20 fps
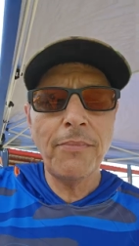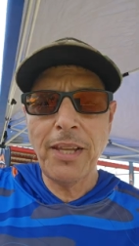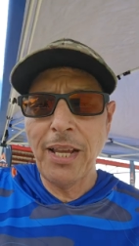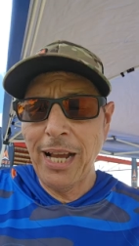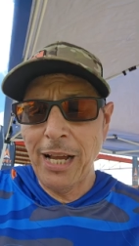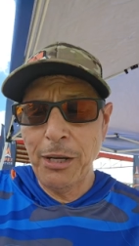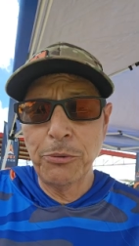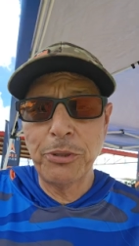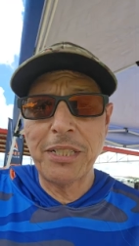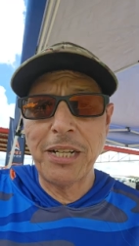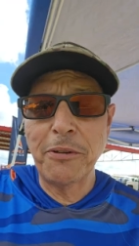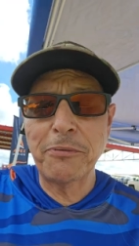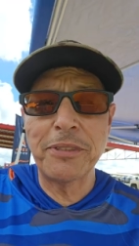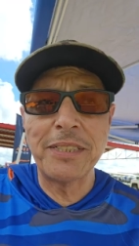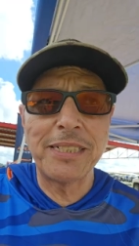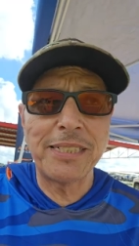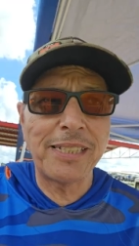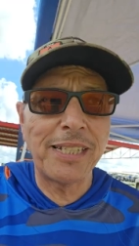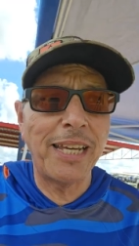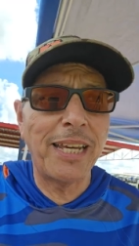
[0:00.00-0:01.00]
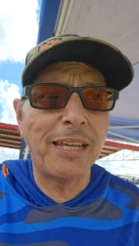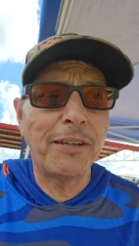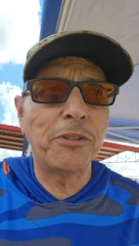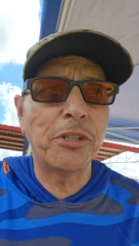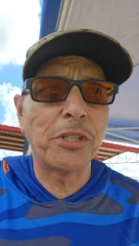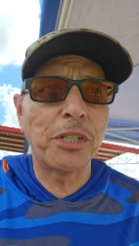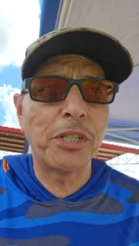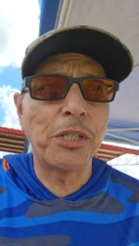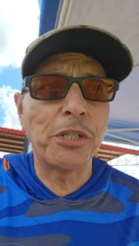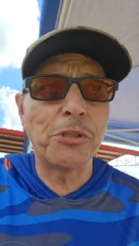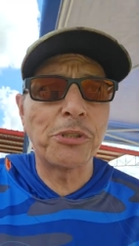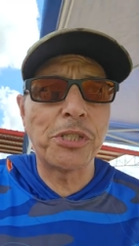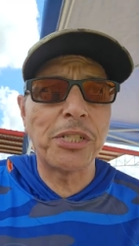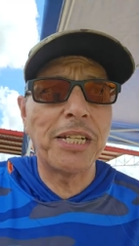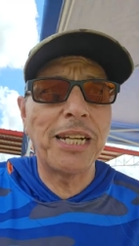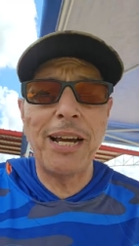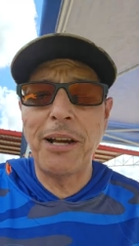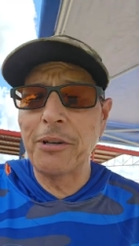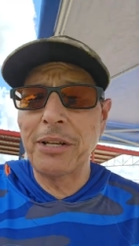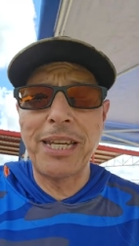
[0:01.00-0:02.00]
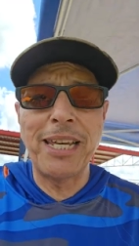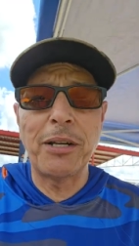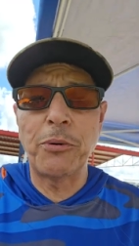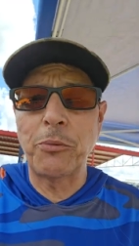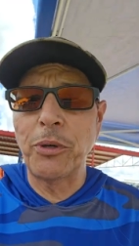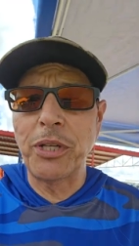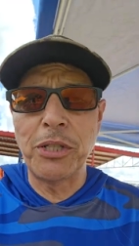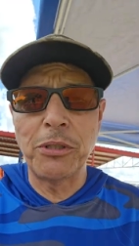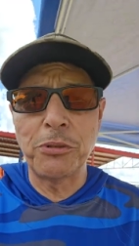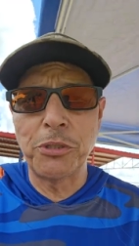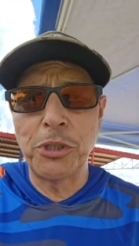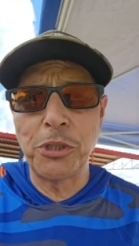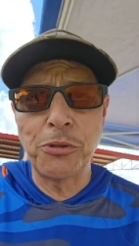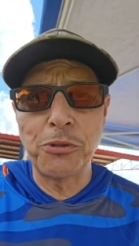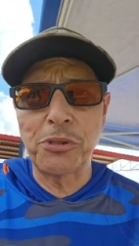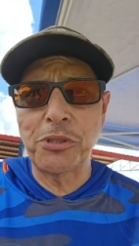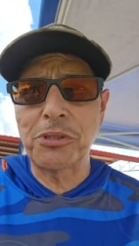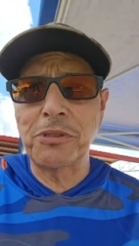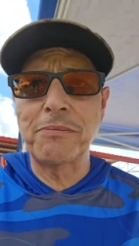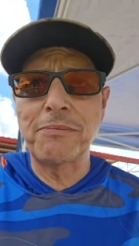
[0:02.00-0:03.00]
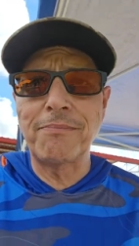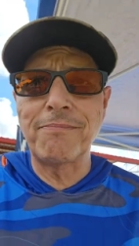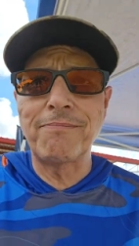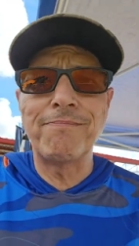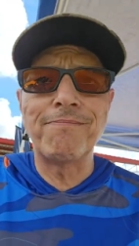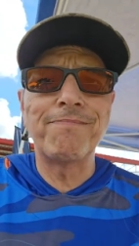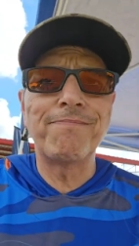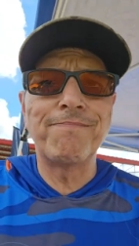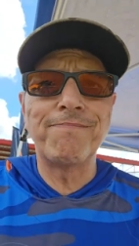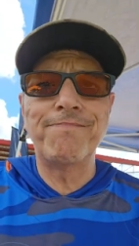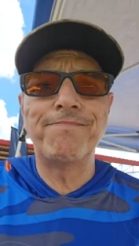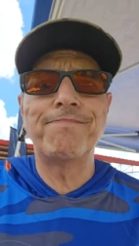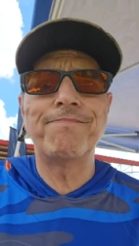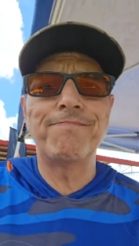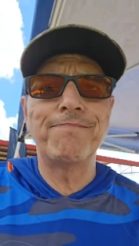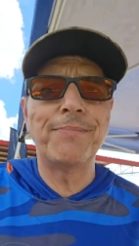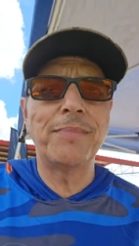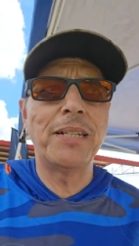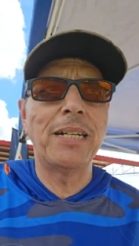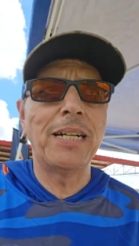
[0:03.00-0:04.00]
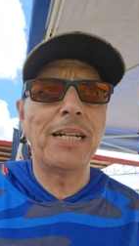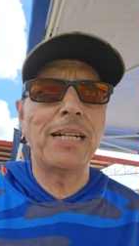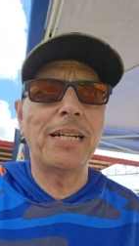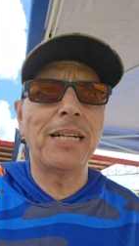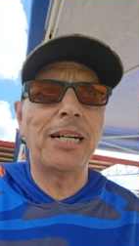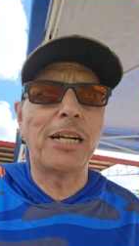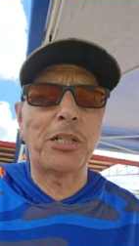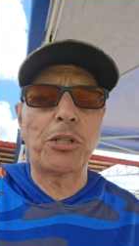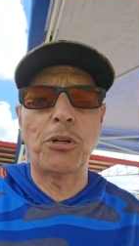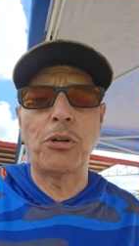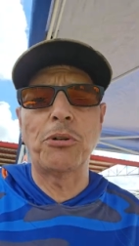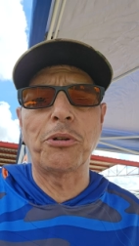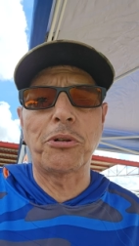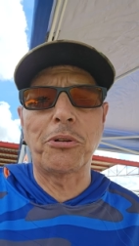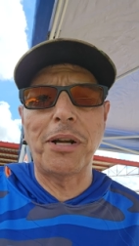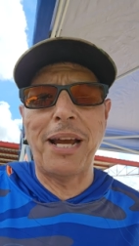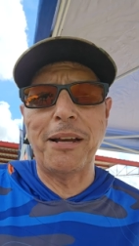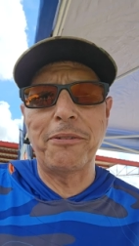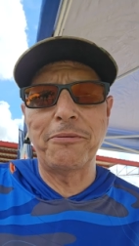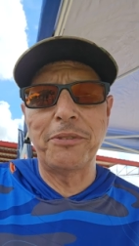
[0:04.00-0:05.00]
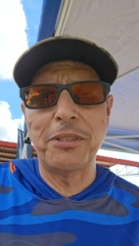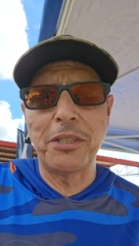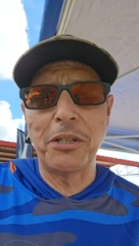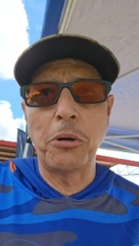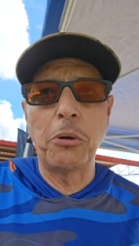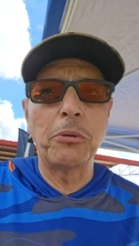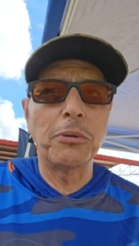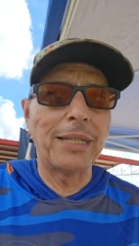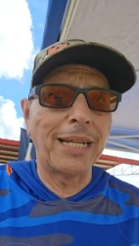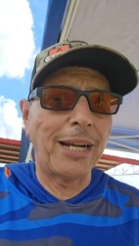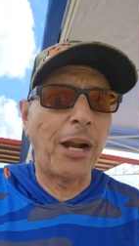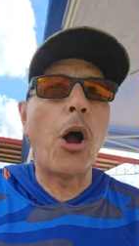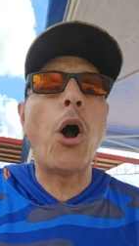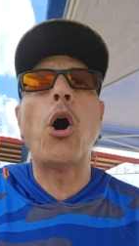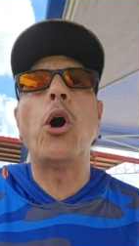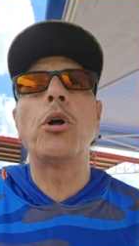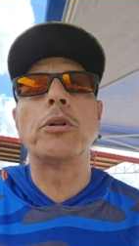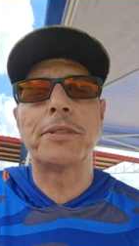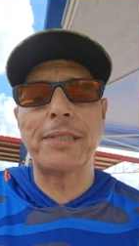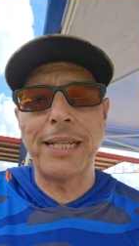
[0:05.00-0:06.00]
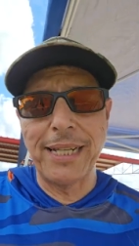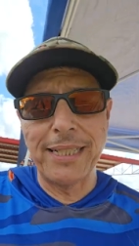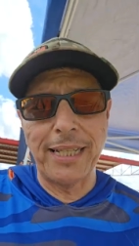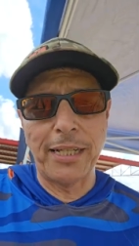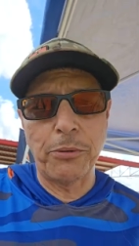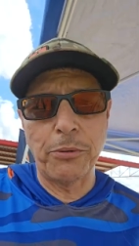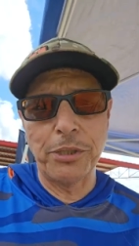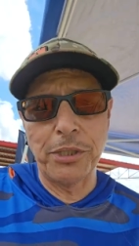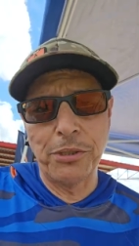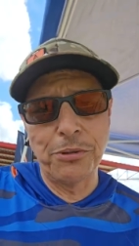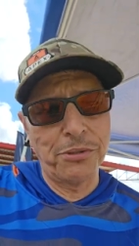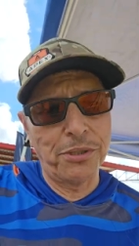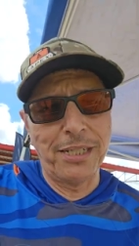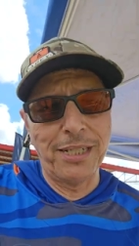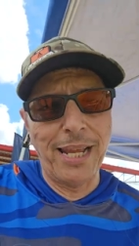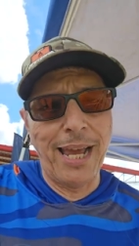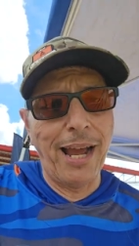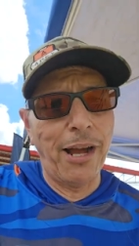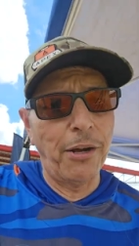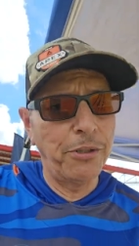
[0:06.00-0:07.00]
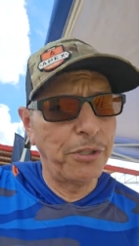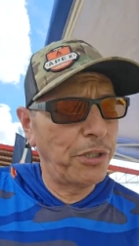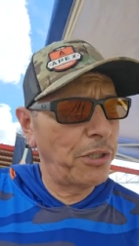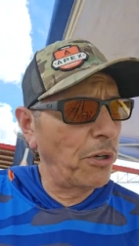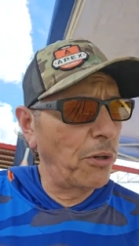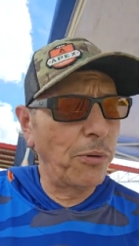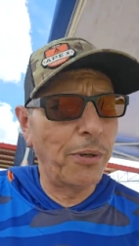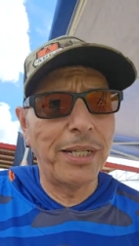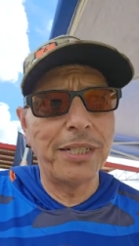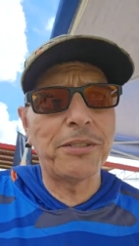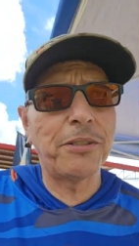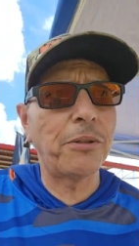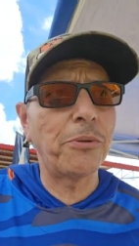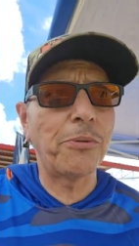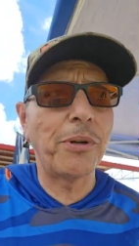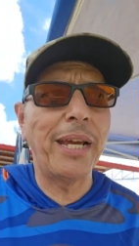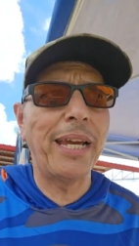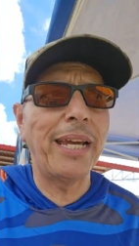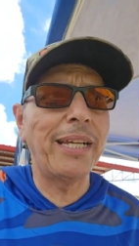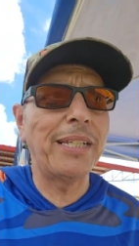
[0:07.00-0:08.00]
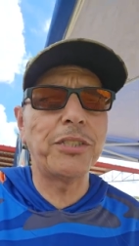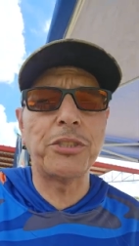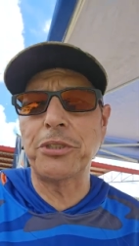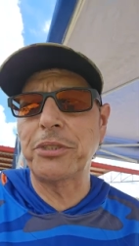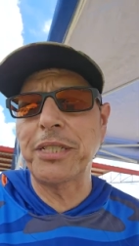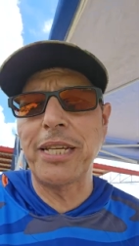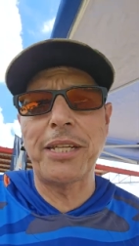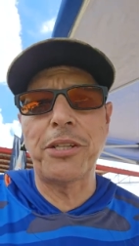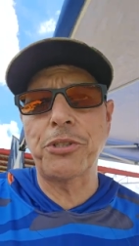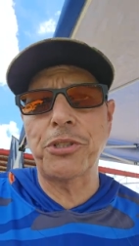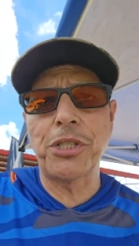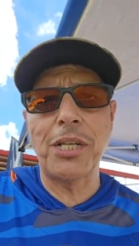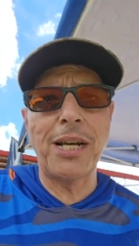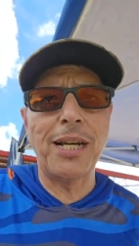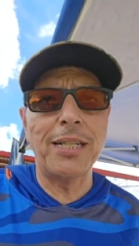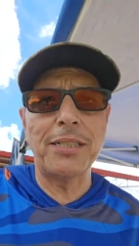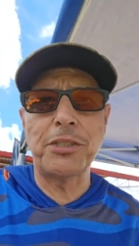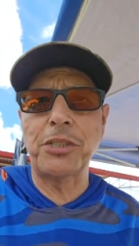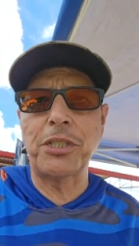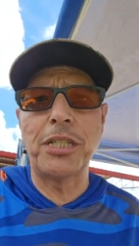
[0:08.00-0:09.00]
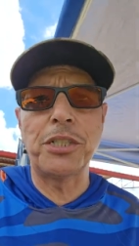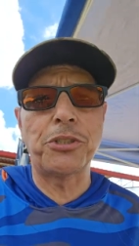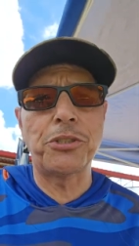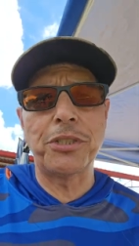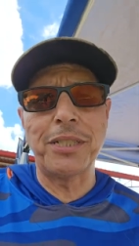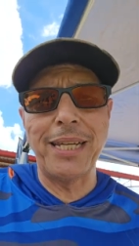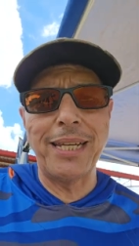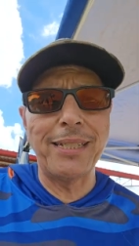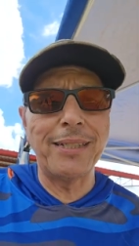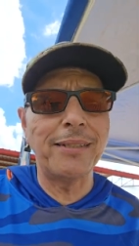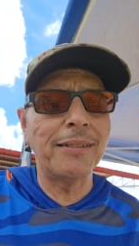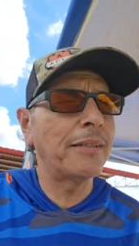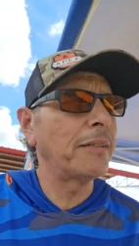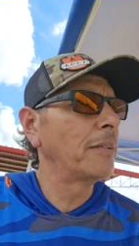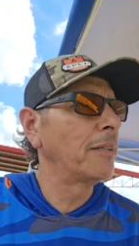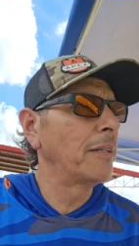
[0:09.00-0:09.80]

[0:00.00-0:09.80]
I would definitely say if you're going to use it. Now, again, we don't use uh, a chronograph, you know, like all day like we're using now. You go into the range, you take your shots, you get your data,